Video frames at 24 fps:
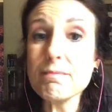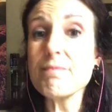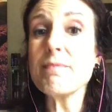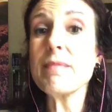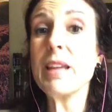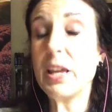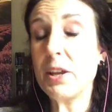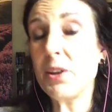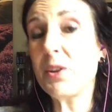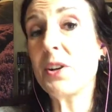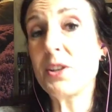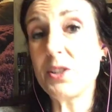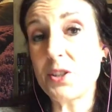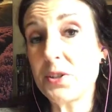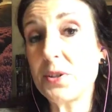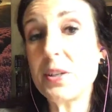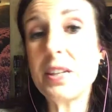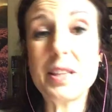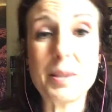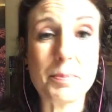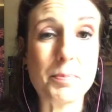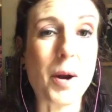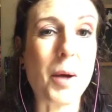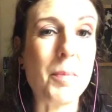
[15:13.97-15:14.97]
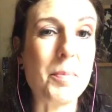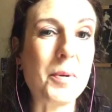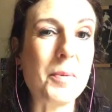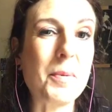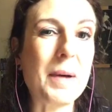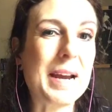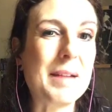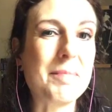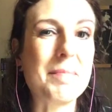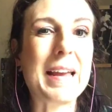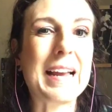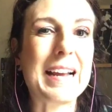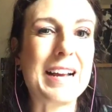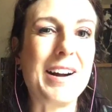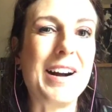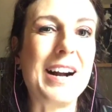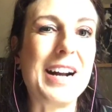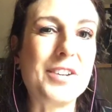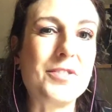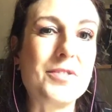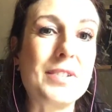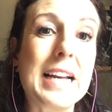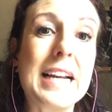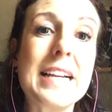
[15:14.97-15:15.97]
You can do it the proper way and make a
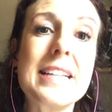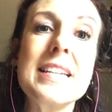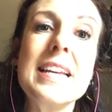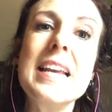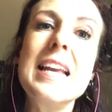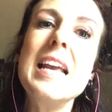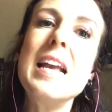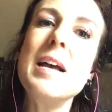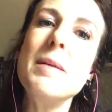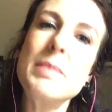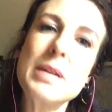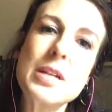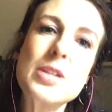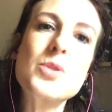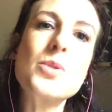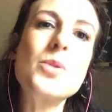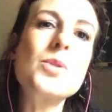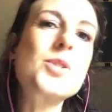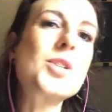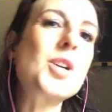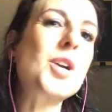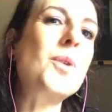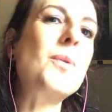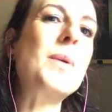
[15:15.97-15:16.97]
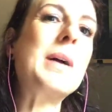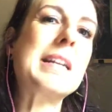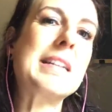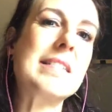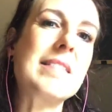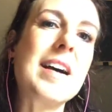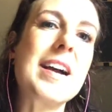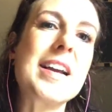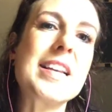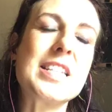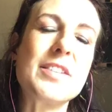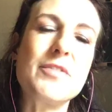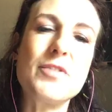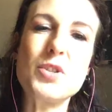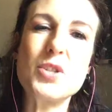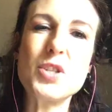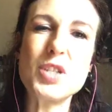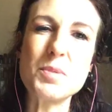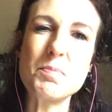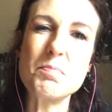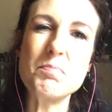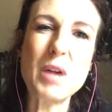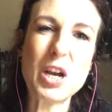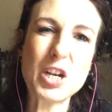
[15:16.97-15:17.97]
hydrolat, but it's also quite nice if you
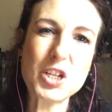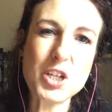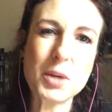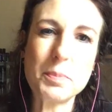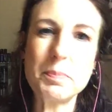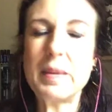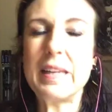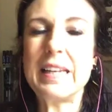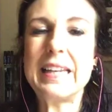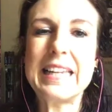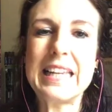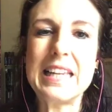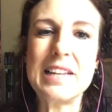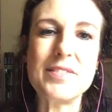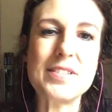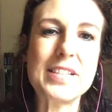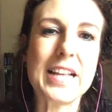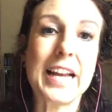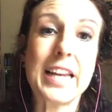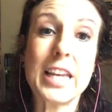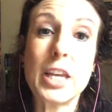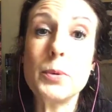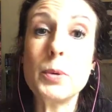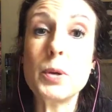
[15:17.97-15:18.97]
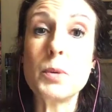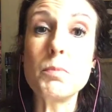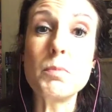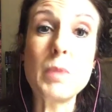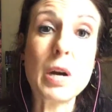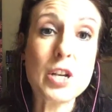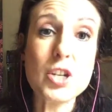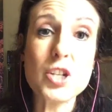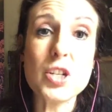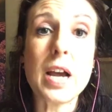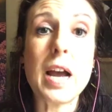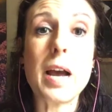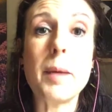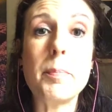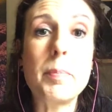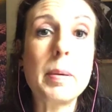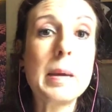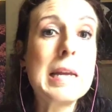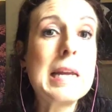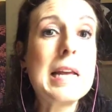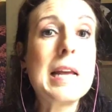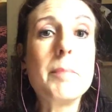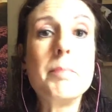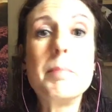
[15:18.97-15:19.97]
just mush up the leaves like you would mush up
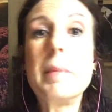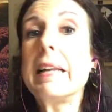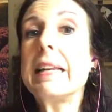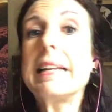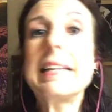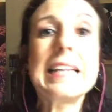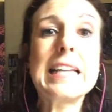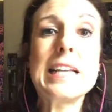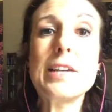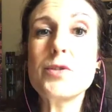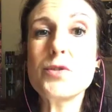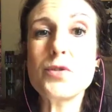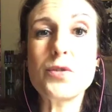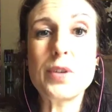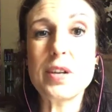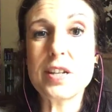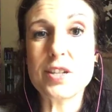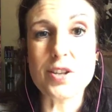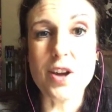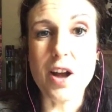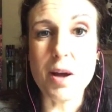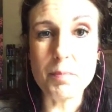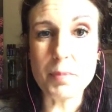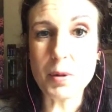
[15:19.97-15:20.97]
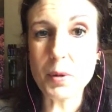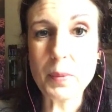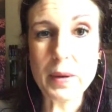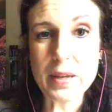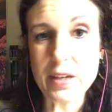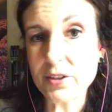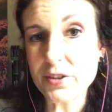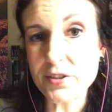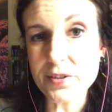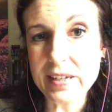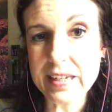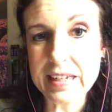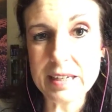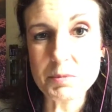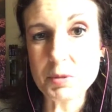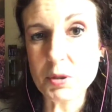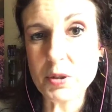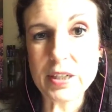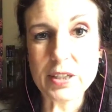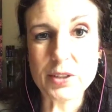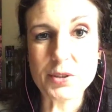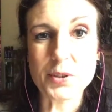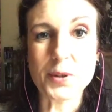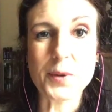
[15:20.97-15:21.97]
mint leaves, for example, when you're doing a
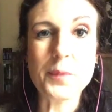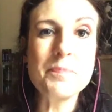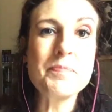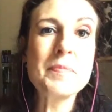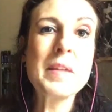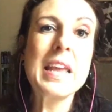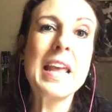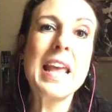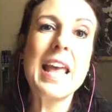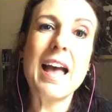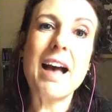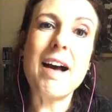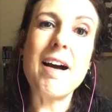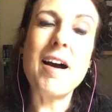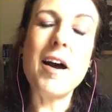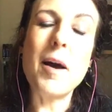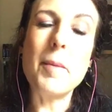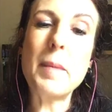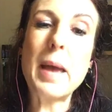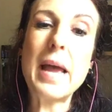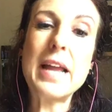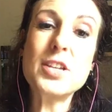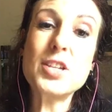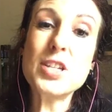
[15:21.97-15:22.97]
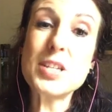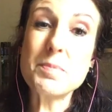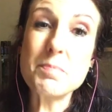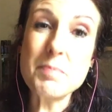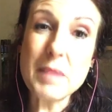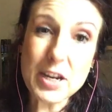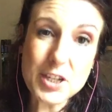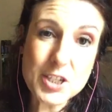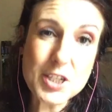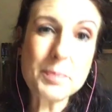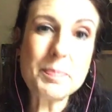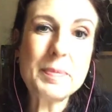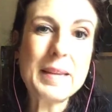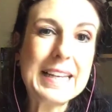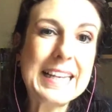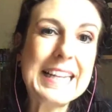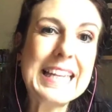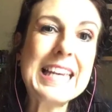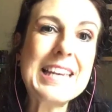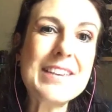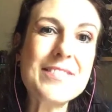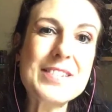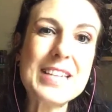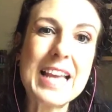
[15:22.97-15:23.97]
mojito, and just mush up the
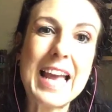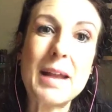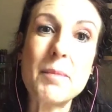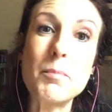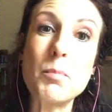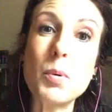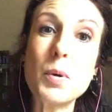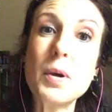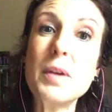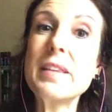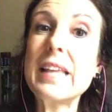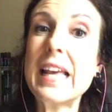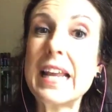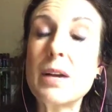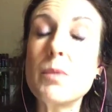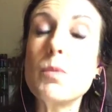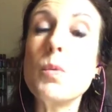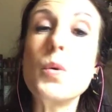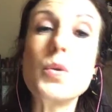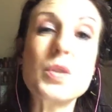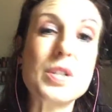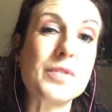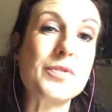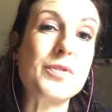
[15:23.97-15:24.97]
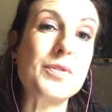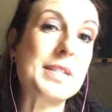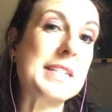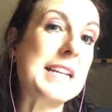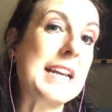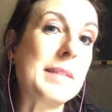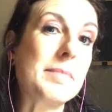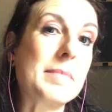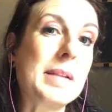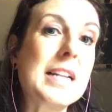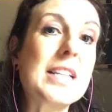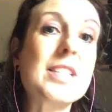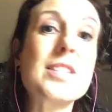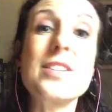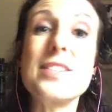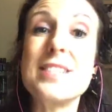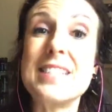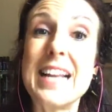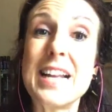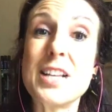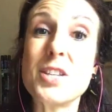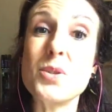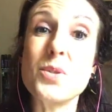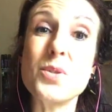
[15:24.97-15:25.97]
leaves and boil that in water for 10 minutes, because
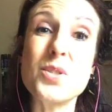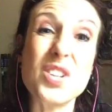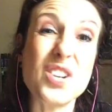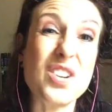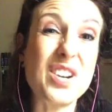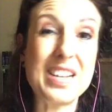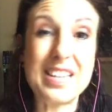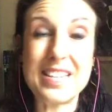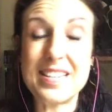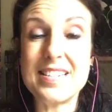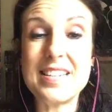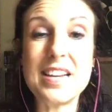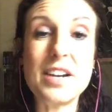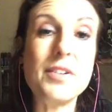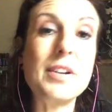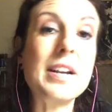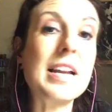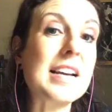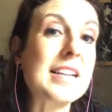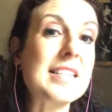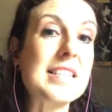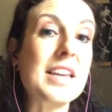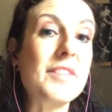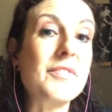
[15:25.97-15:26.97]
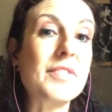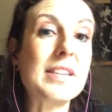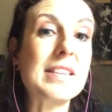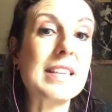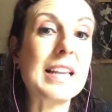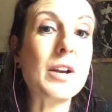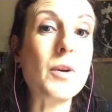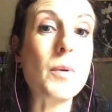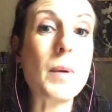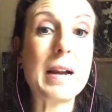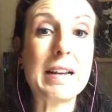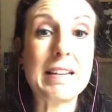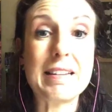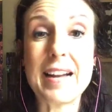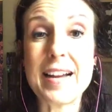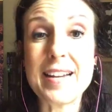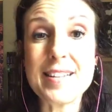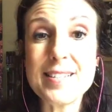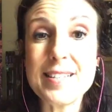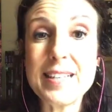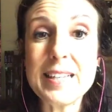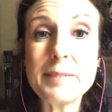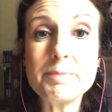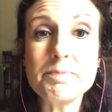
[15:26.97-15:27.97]
that's also going to sterilize everything quite
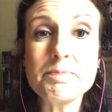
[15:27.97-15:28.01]
nicely.